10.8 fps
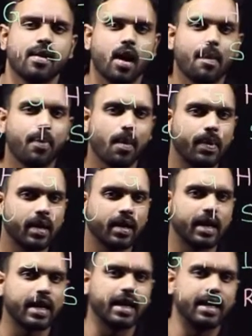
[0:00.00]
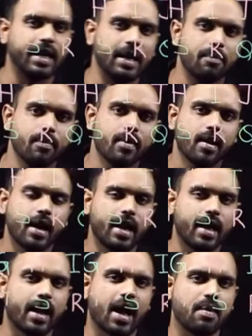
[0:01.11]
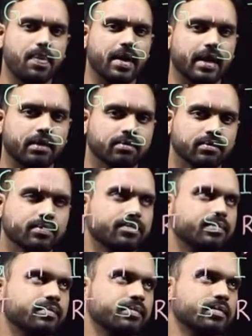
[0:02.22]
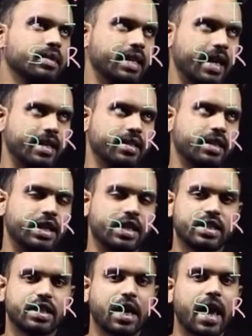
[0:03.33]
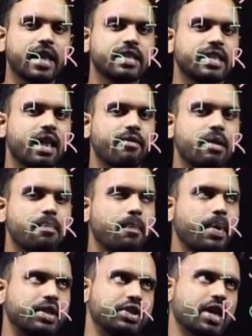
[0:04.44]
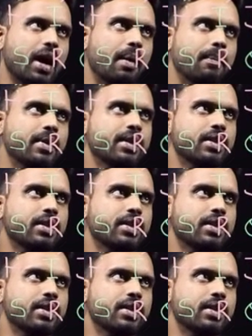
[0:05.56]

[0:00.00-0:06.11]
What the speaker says: A popular cricket team in our IPL. Yes, it is Kings 11 Punjab.